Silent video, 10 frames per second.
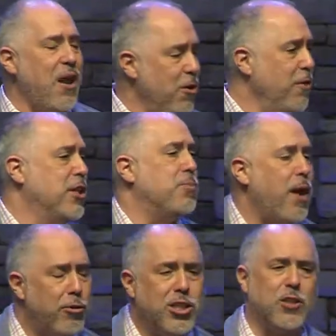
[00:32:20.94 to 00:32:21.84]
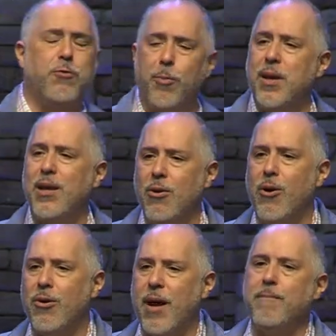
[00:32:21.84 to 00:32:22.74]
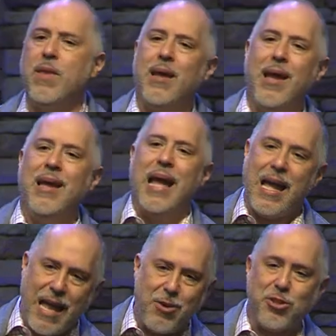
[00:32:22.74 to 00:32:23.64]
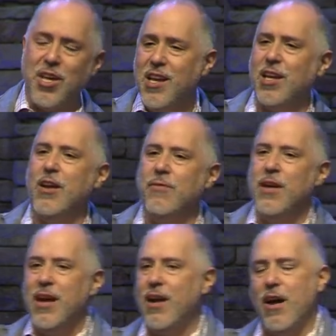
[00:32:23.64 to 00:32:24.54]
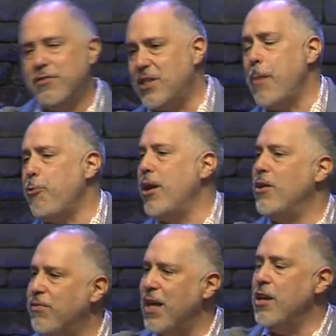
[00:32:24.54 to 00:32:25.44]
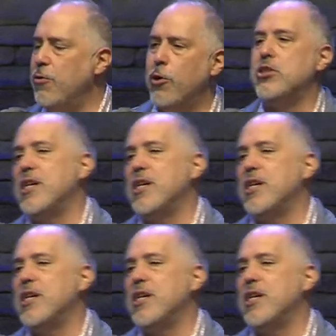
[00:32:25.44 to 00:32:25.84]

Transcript: don't know if this marriage is for me or not. And you're thinking of, of separating or getting a divorce.